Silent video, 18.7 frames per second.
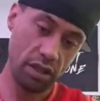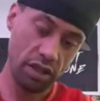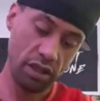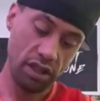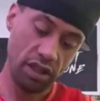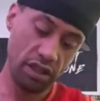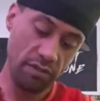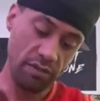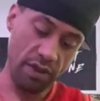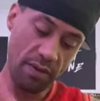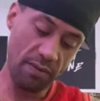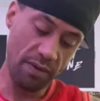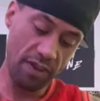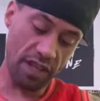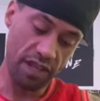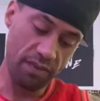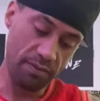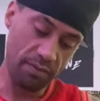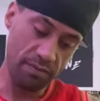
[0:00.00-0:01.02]
And maybe
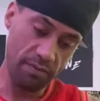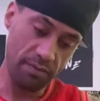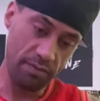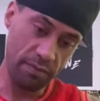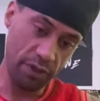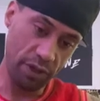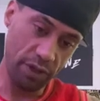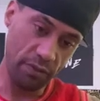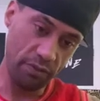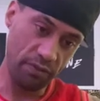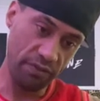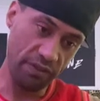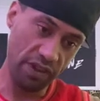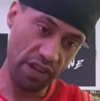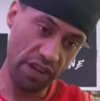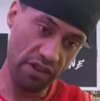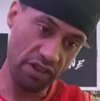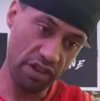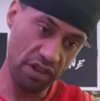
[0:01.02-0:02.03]
that's putting
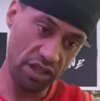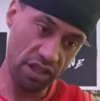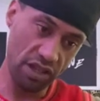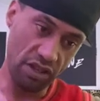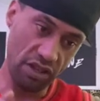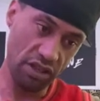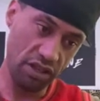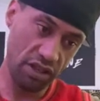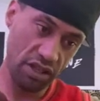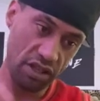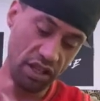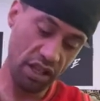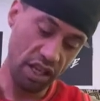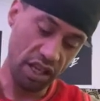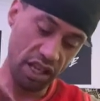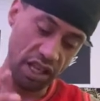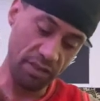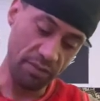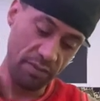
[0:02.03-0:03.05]
fear into you. Yeah,
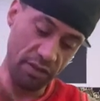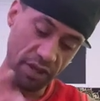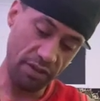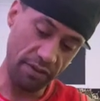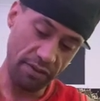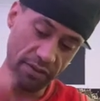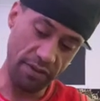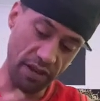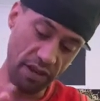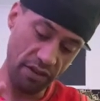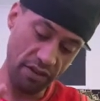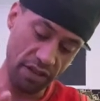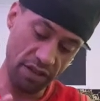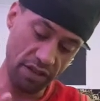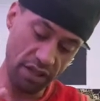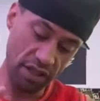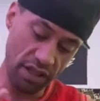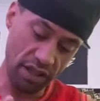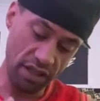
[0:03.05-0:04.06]
that's putting fear
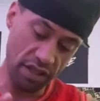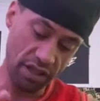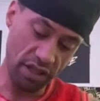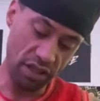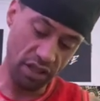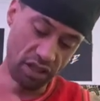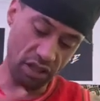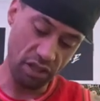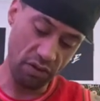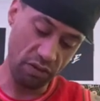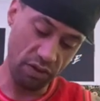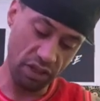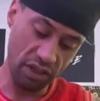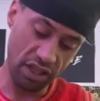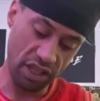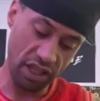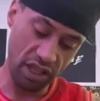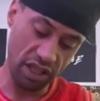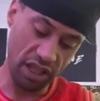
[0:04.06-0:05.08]
into you or this
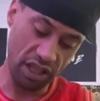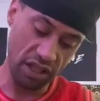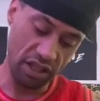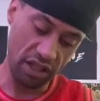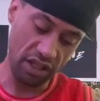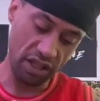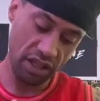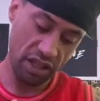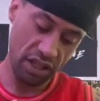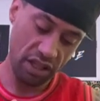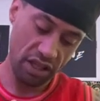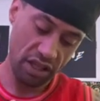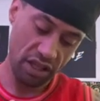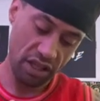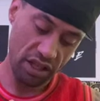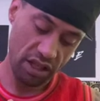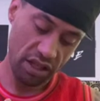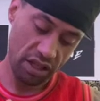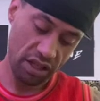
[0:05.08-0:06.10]
connection,
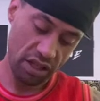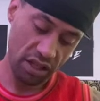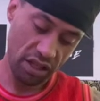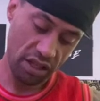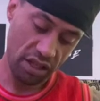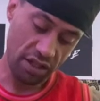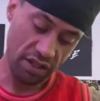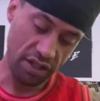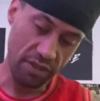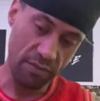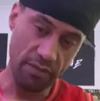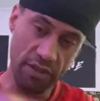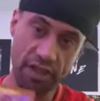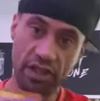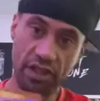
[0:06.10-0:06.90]
because someone